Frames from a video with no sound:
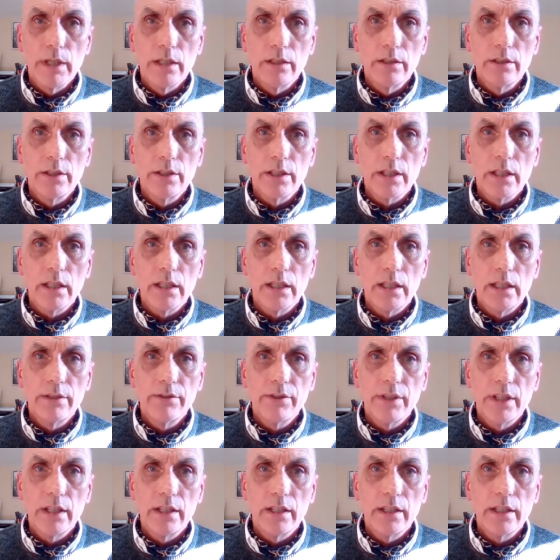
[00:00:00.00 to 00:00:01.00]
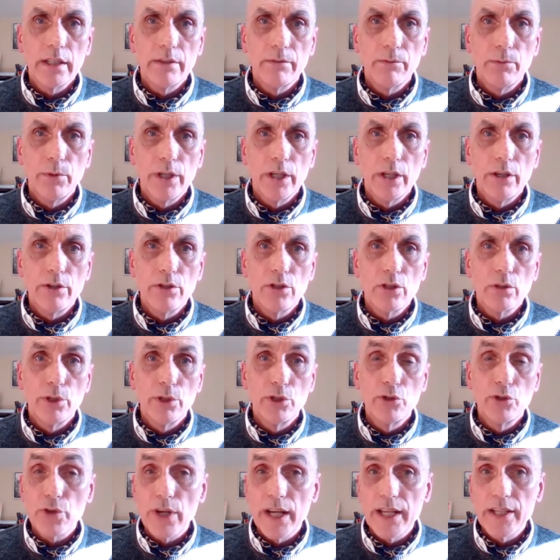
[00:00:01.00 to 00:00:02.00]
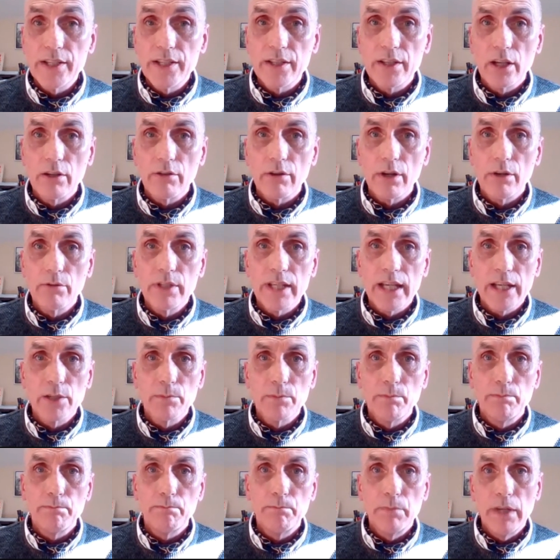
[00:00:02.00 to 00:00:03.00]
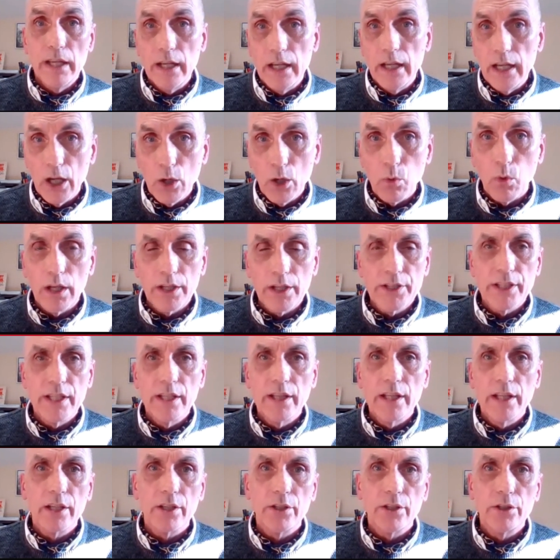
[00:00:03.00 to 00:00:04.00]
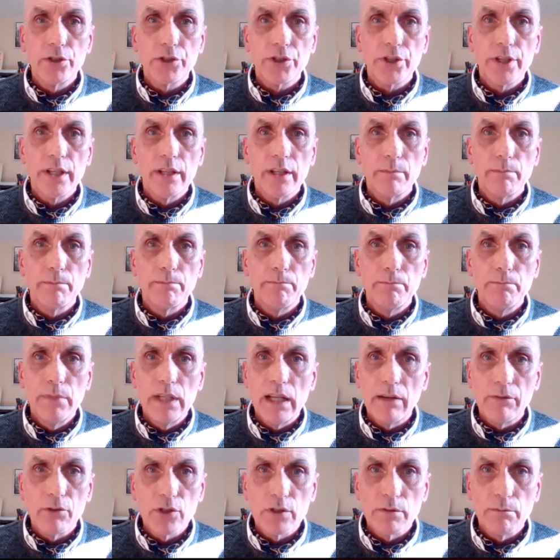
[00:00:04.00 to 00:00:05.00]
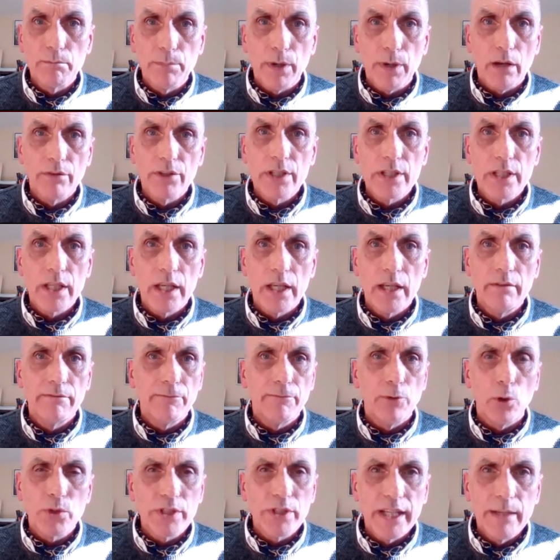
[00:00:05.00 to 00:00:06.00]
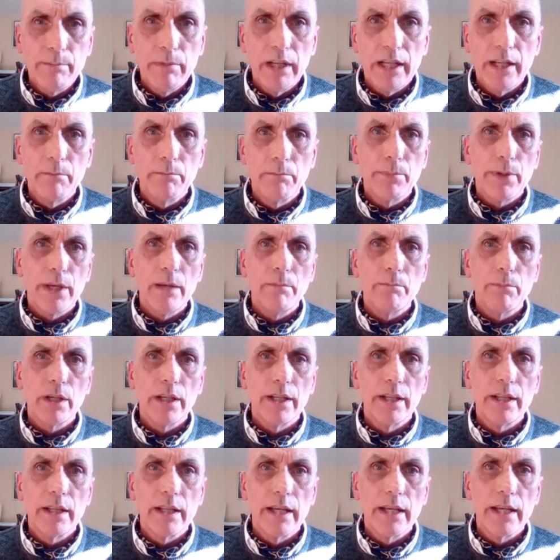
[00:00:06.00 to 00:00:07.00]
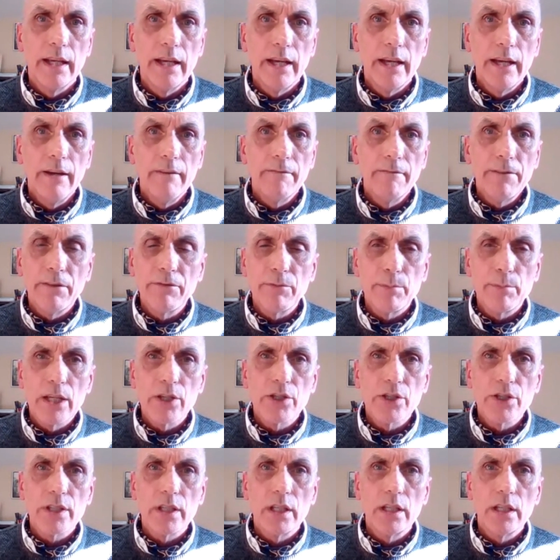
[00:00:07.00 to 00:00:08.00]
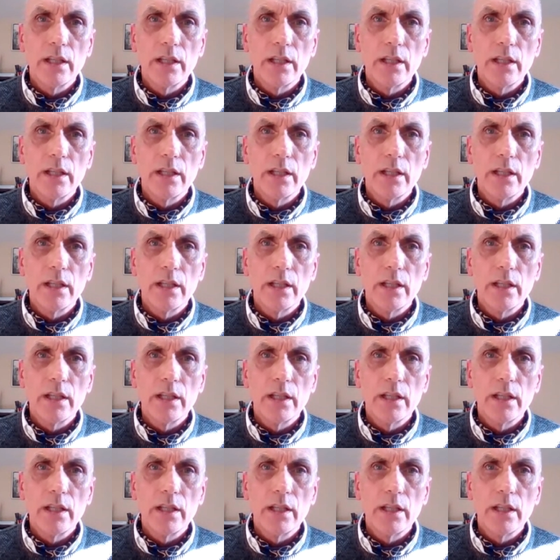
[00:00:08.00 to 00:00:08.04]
And I think if we're going to address the grotesque inequality in the country, the levels of poverty, 14 million people in the fifth biggest